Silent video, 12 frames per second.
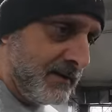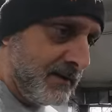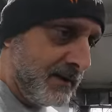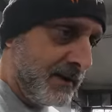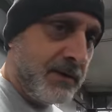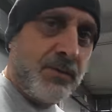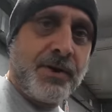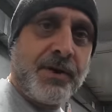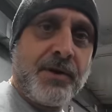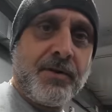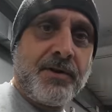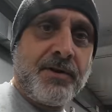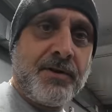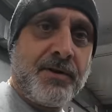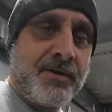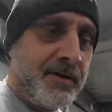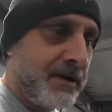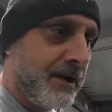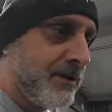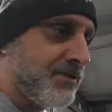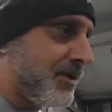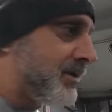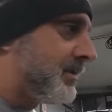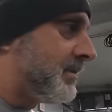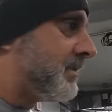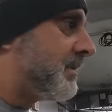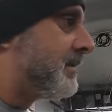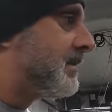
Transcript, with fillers: Uh, we're gonna go to the electrical